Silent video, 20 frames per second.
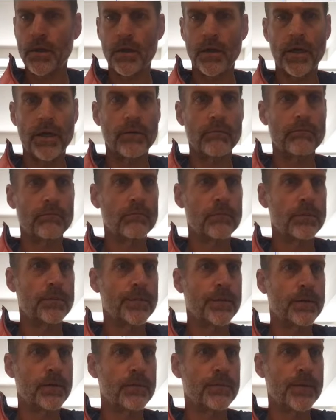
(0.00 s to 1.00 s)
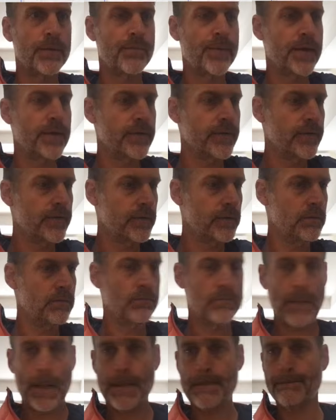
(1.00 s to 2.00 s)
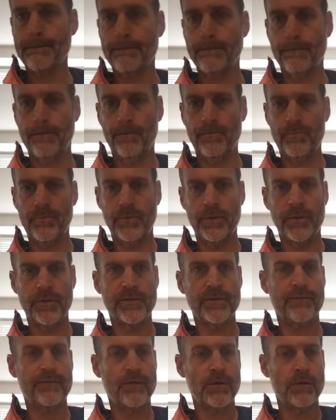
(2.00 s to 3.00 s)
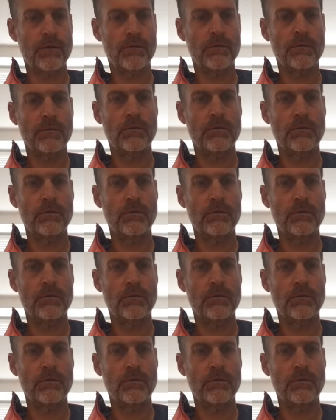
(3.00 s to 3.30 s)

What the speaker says: All right, I'm gonna bounce. You guys have fun.